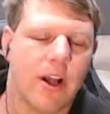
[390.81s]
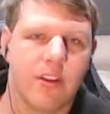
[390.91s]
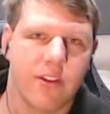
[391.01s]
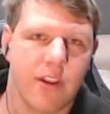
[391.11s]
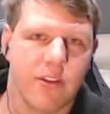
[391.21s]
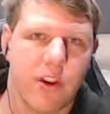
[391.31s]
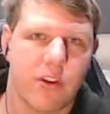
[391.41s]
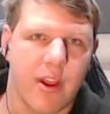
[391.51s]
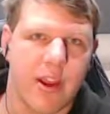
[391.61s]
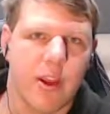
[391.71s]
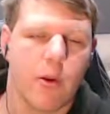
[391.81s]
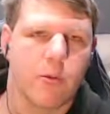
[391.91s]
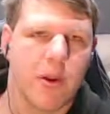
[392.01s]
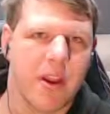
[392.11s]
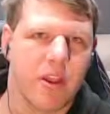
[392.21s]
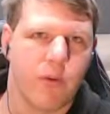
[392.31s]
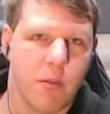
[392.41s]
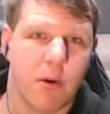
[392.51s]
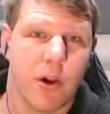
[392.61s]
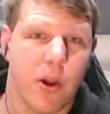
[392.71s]
This does use a USB
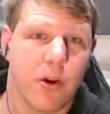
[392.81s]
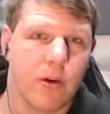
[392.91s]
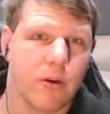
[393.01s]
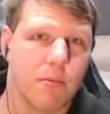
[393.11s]
3.0